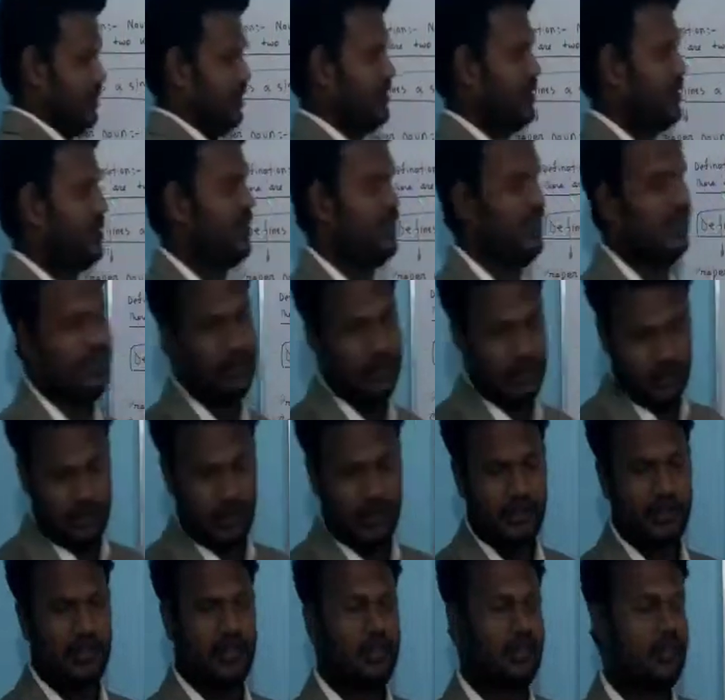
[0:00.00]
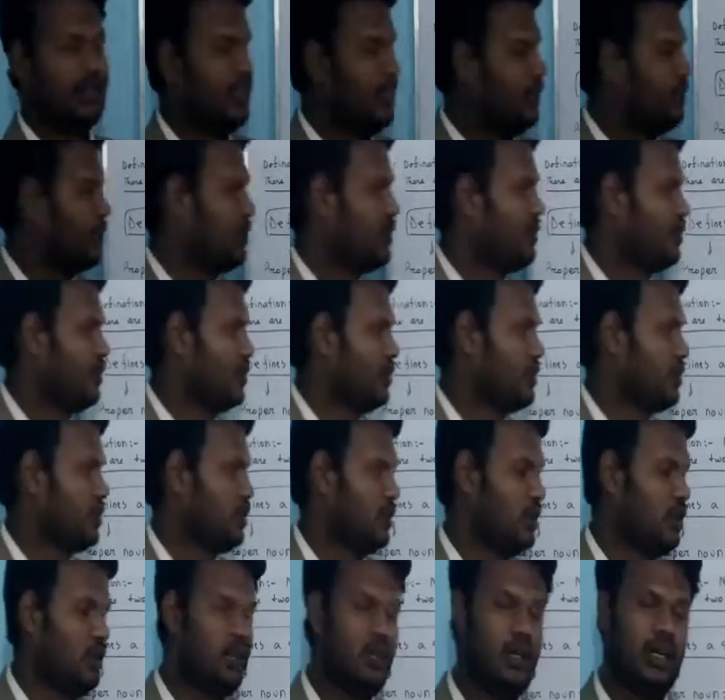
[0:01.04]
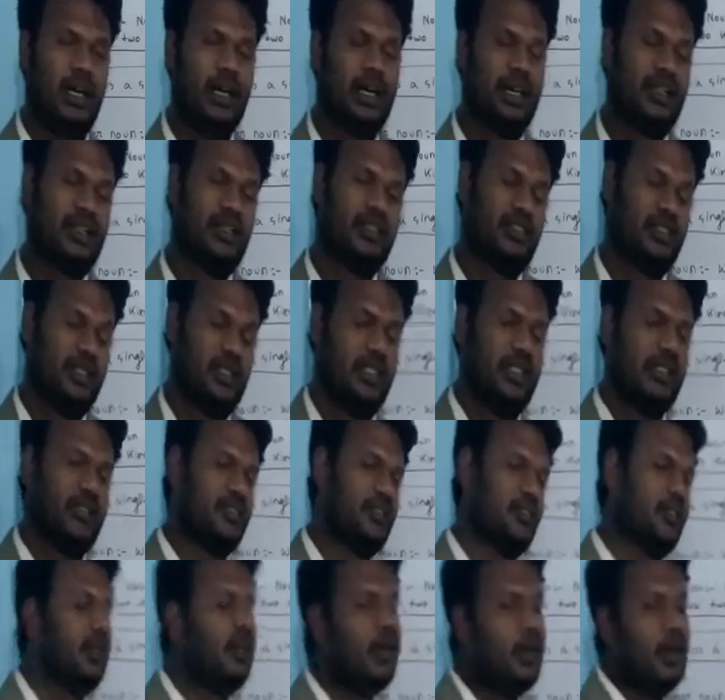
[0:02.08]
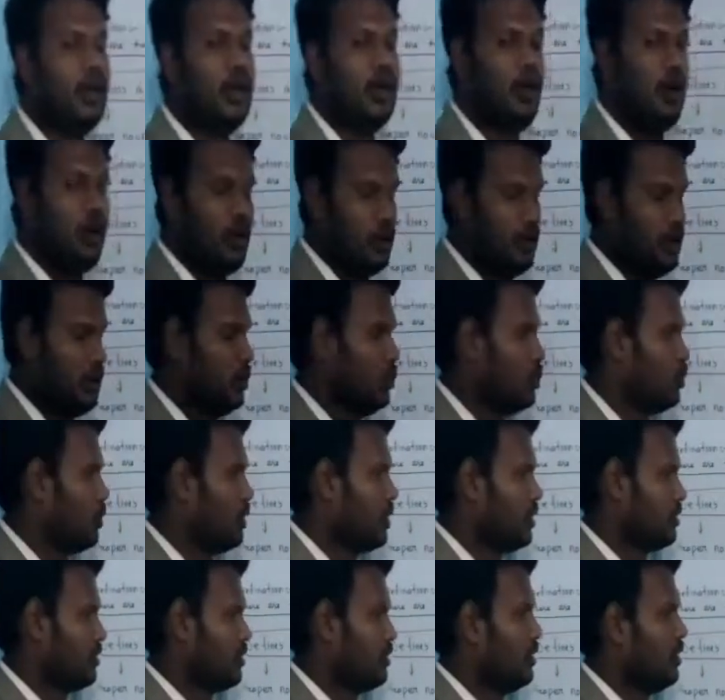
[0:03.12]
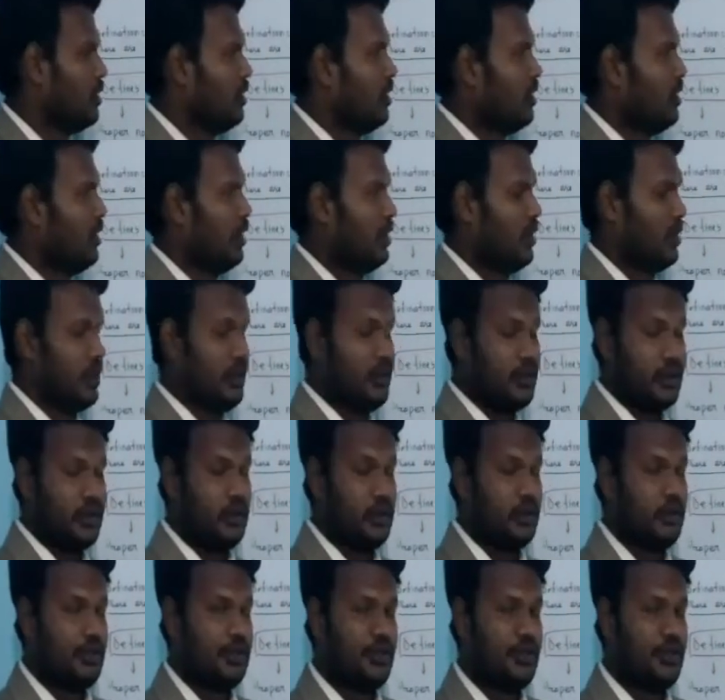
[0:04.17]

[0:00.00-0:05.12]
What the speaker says: Tifli is the name of a girl, and she is only one girl.